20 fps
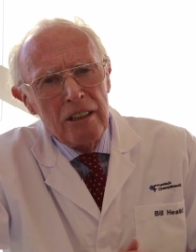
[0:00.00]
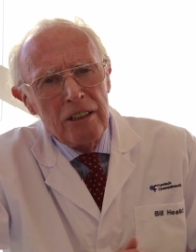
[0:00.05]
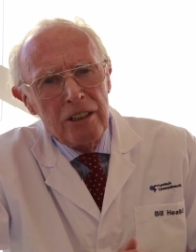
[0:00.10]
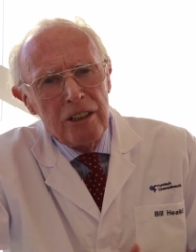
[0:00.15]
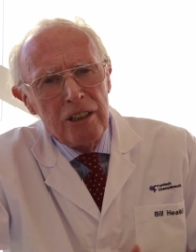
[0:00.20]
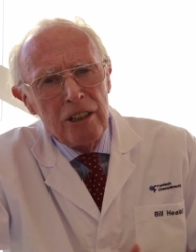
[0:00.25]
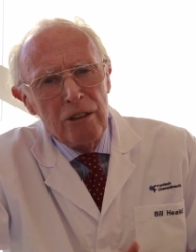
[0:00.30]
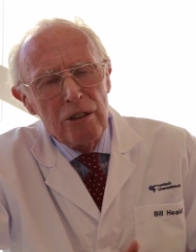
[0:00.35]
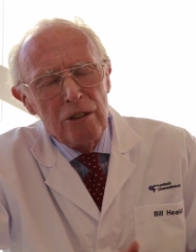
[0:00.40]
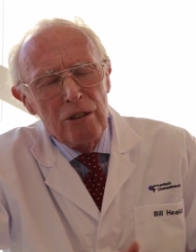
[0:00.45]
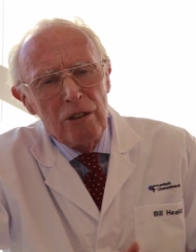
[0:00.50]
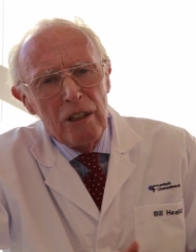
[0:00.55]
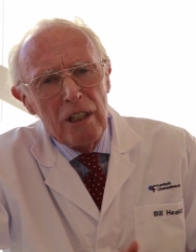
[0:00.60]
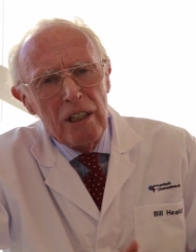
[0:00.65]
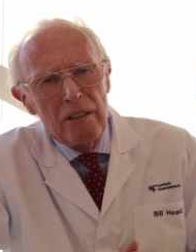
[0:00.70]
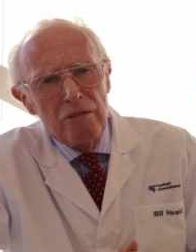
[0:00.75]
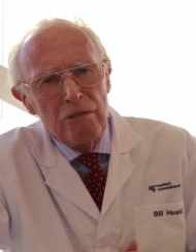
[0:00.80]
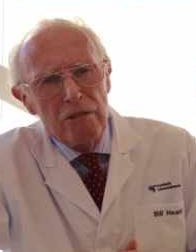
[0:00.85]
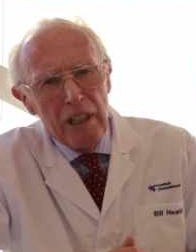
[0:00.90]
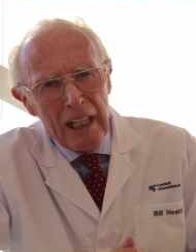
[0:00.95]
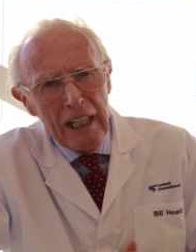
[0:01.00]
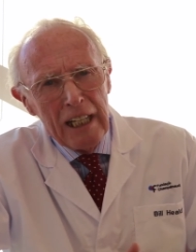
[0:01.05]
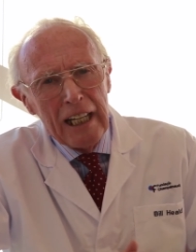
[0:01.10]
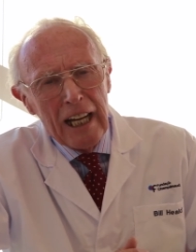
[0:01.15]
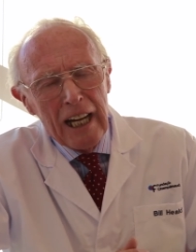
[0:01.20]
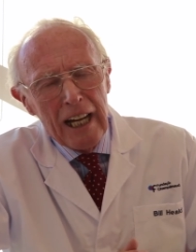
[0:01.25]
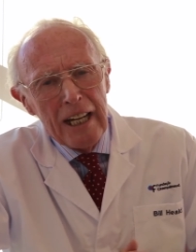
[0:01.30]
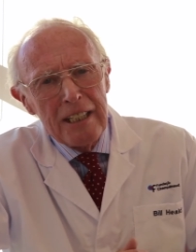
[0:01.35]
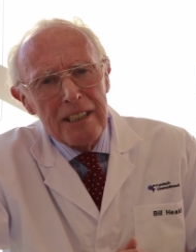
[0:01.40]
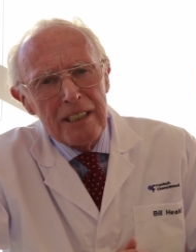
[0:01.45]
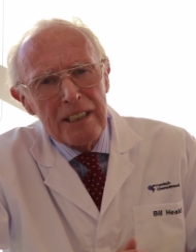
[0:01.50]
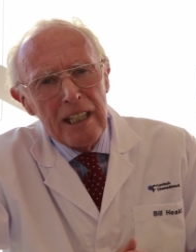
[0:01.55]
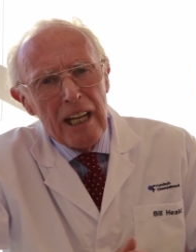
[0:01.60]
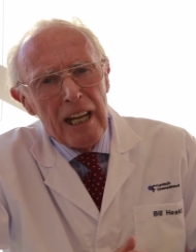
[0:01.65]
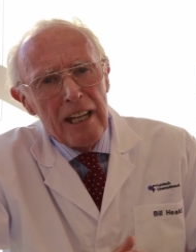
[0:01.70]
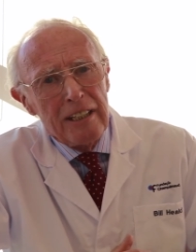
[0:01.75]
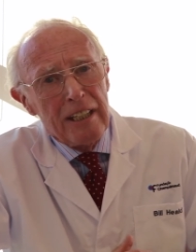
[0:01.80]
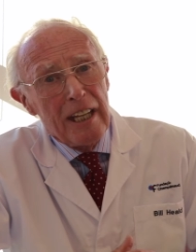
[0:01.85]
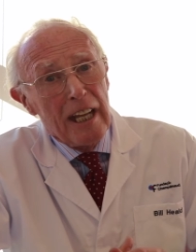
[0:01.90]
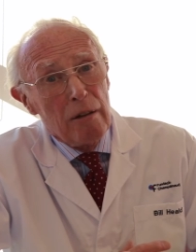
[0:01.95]
to realize
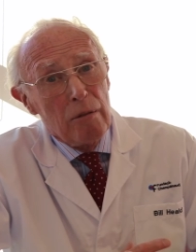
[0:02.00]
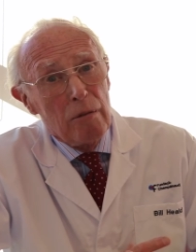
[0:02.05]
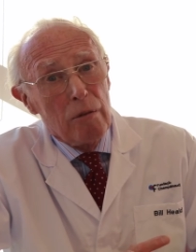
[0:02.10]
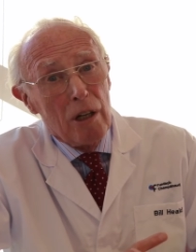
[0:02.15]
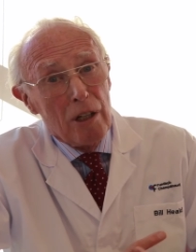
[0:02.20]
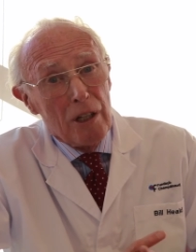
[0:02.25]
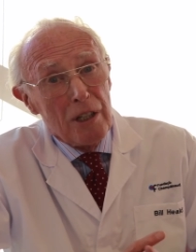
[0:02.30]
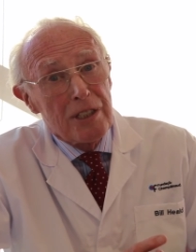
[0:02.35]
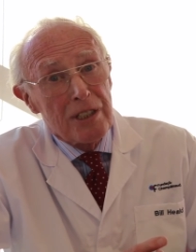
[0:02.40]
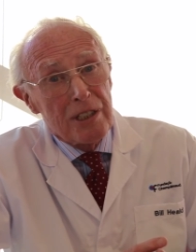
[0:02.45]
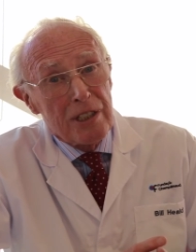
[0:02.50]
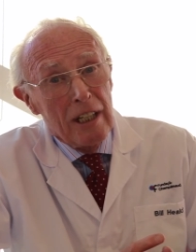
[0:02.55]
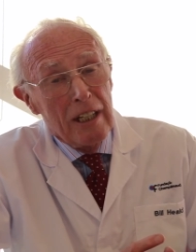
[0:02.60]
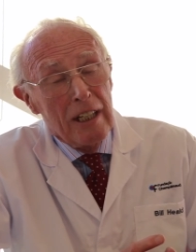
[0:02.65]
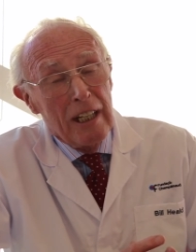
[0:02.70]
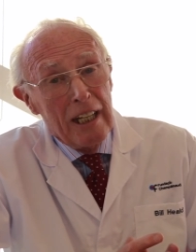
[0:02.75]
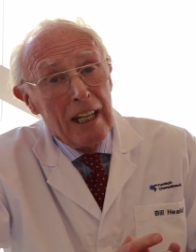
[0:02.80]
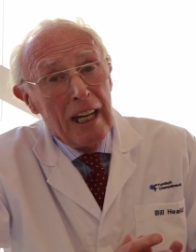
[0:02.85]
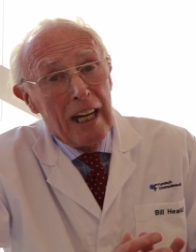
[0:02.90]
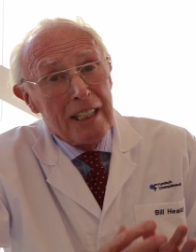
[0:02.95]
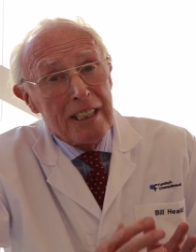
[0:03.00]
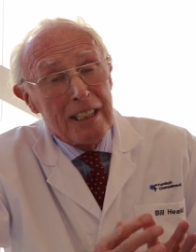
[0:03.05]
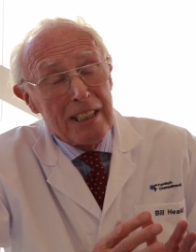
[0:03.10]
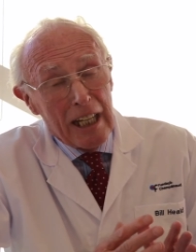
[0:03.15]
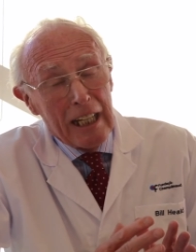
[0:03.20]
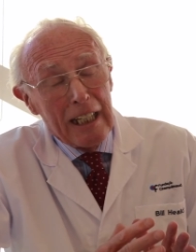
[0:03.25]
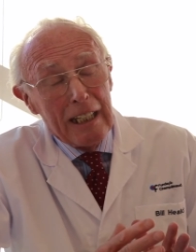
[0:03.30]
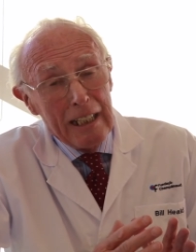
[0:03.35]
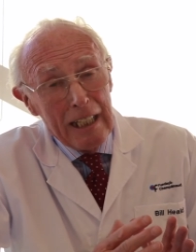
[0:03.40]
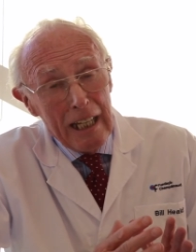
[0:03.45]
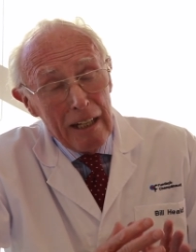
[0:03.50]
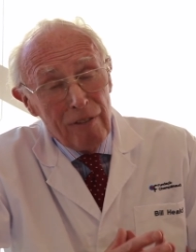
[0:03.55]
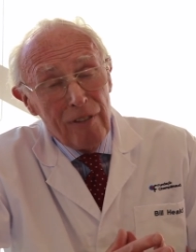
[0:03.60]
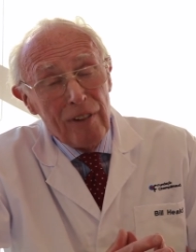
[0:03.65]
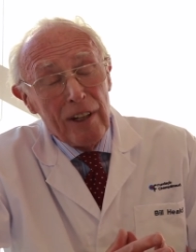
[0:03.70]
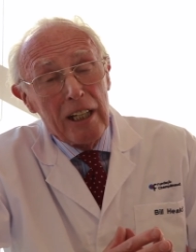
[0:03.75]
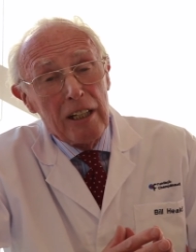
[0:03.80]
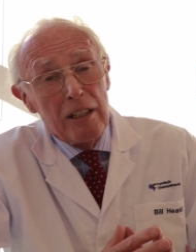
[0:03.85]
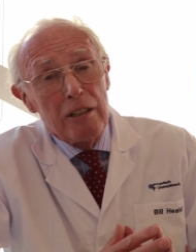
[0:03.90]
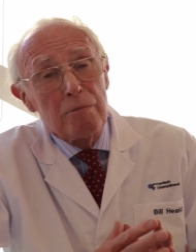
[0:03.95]
that there was a
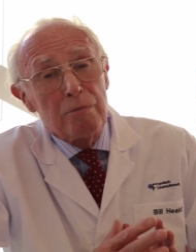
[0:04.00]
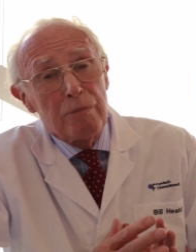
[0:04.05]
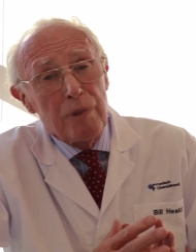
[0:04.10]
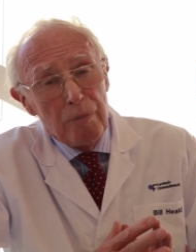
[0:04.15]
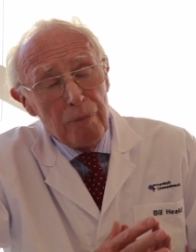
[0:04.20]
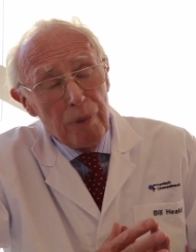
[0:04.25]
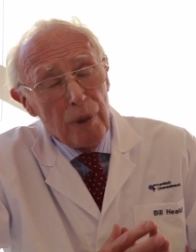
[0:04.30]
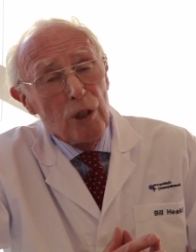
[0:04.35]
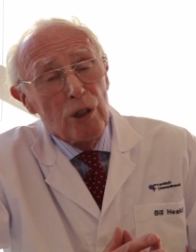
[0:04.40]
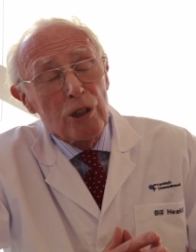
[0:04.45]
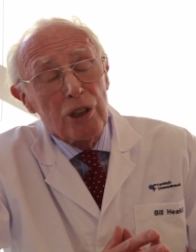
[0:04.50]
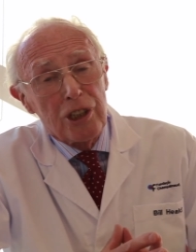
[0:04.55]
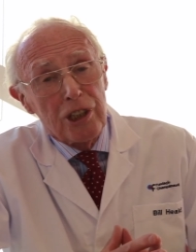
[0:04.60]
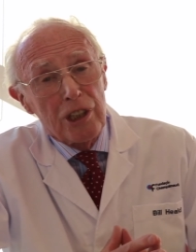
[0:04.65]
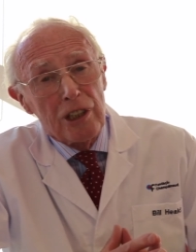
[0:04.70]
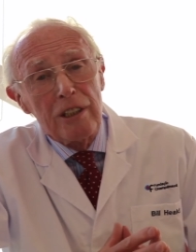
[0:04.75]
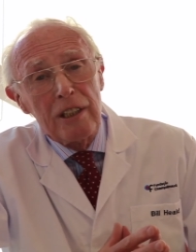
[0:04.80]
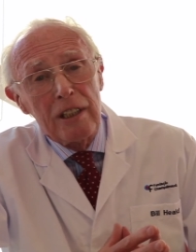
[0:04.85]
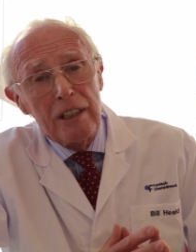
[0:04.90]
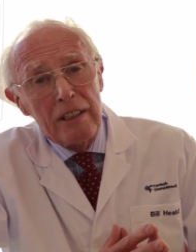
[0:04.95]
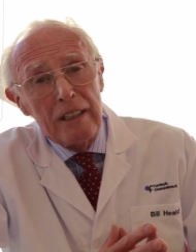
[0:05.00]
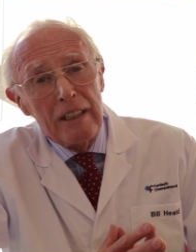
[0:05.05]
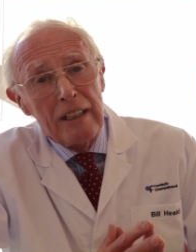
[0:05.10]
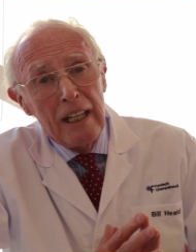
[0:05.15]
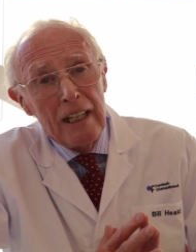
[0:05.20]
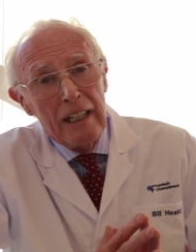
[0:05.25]
significant proportion